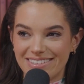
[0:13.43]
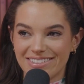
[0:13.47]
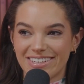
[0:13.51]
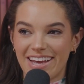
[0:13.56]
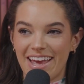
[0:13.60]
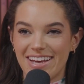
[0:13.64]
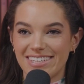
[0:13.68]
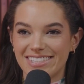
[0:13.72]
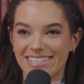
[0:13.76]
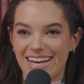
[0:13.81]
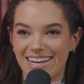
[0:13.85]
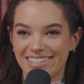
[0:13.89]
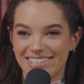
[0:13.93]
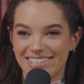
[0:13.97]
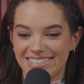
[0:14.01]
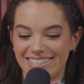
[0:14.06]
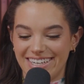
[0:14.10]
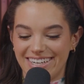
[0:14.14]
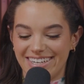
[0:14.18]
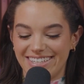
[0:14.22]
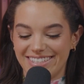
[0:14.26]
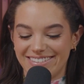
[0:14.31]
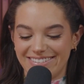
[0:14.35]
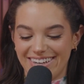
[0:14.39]
Okay,
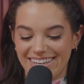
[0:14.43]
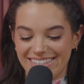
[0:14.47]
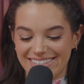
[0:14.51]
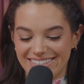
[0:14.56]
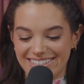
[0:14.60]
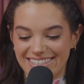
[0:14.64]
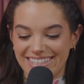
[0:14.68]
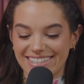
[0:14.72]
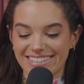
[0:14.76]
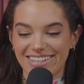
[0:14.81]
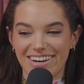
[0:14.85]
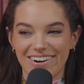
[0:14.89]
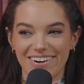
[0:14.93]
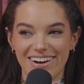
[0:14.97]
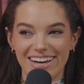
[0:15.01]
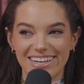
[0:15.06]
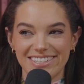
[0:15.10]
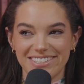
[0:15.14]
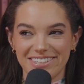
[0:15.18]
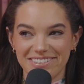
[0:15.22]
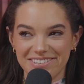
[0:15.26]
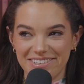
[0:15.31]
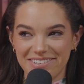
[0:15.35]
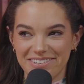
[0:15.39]
Sagittarius rising. No, I
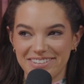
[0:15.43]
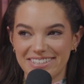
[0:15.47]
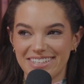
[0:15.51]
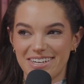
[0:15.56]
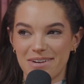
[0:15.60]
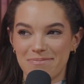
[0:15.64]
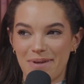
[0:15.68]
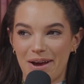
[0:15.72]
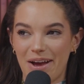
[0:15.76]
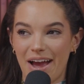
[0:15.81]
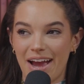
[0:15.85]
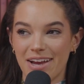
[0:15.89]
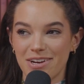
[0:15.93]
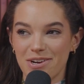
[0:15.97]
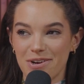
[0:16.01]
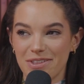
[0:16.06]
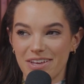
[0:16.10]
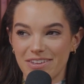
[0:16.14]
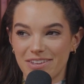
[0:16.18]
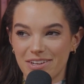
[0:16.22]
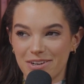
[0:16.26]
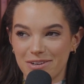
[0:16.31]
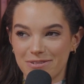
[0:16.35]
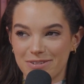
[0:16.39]
don't know about. I know
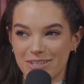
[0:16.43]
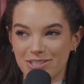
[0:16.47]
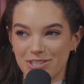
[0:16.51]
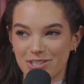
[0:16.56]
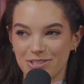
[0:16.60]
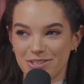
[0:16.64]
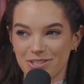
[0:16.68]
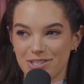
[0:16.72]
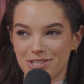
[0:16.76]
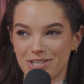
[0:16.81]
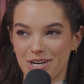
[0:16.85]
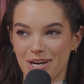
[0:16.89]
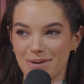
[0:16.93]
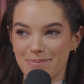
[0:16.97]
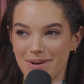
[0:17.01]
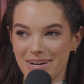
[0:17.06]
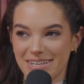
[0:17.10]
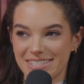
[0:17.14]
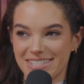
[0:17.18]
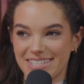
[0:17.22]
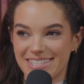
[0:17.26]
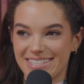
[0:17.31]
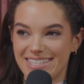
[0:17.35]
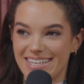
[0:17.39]
that the original
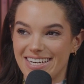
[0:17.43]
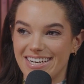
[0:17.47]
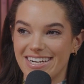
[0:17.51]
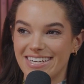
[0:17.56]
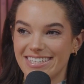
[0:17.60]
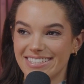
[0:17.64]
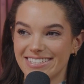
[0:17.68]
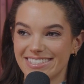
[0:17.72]
Starbucks is there.